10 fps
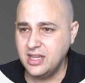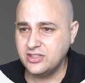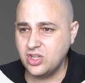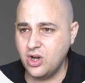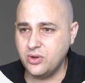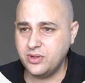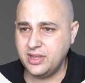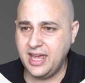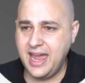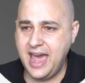So
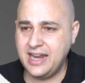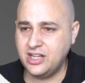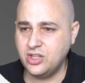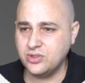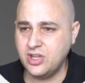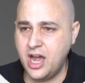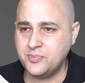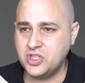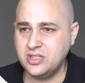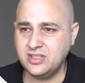they added those
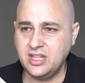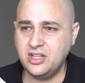options.